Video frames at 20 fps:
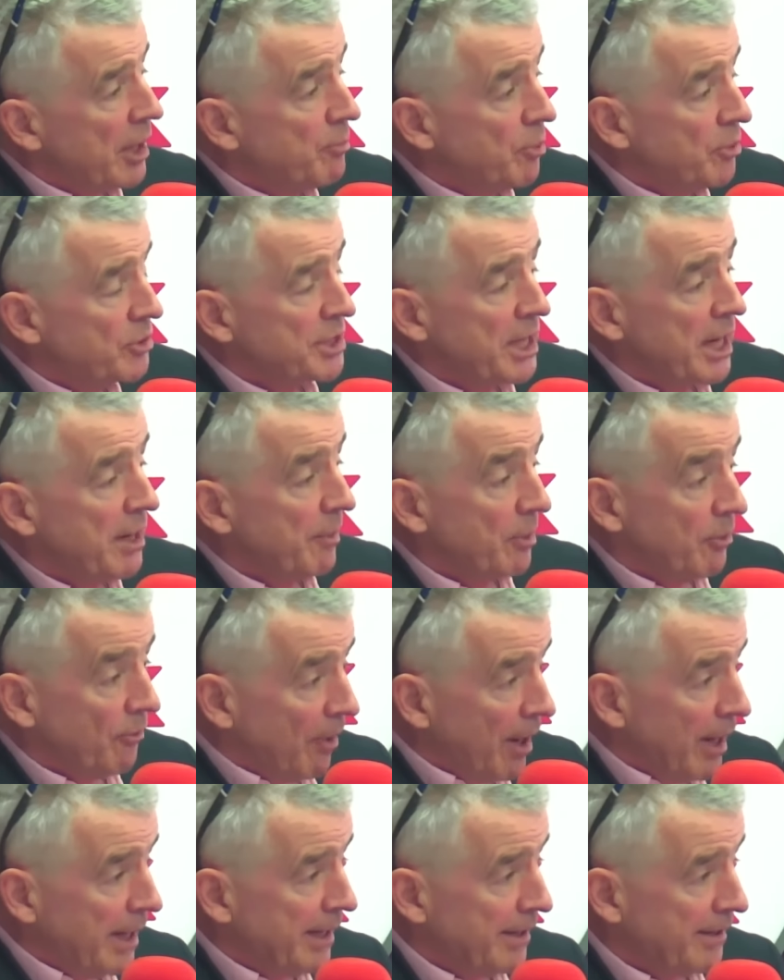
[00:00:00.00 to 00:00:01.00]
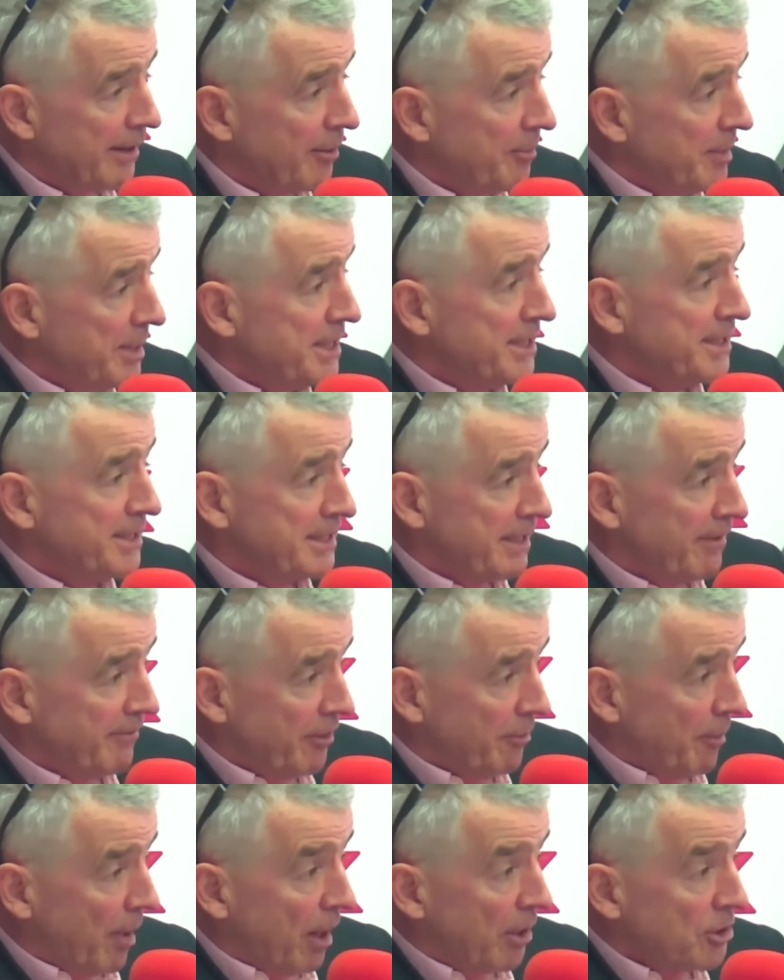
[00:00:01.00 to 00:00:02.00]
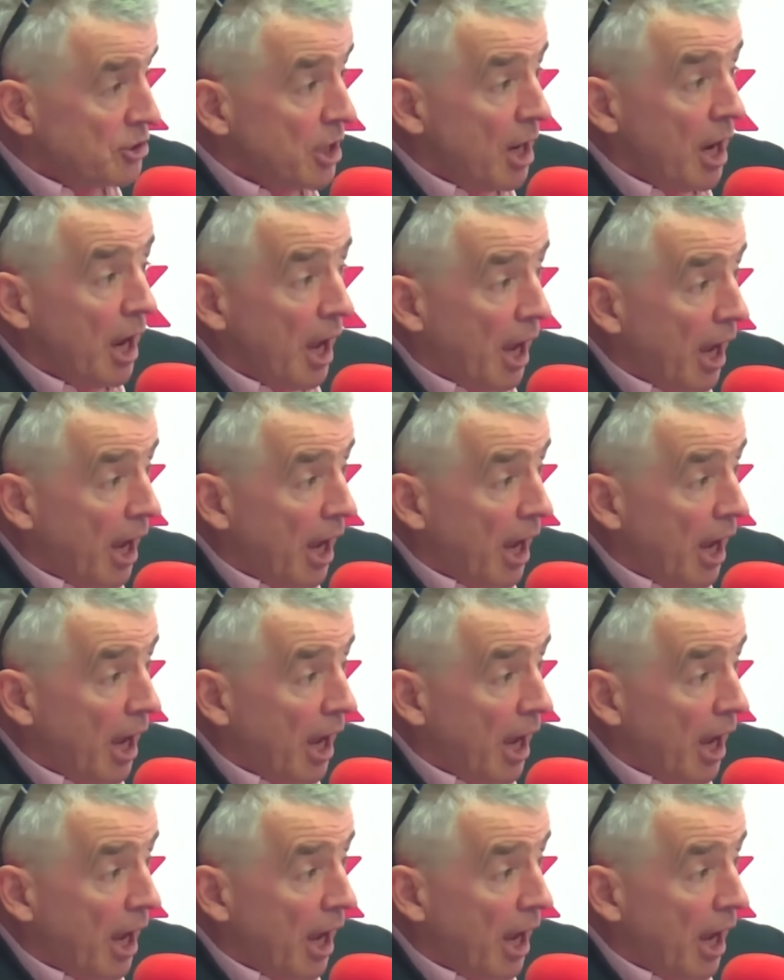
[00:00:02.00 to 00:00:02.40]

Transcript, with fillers: I put to Eamon Ryan at our meeting on the seventh of March,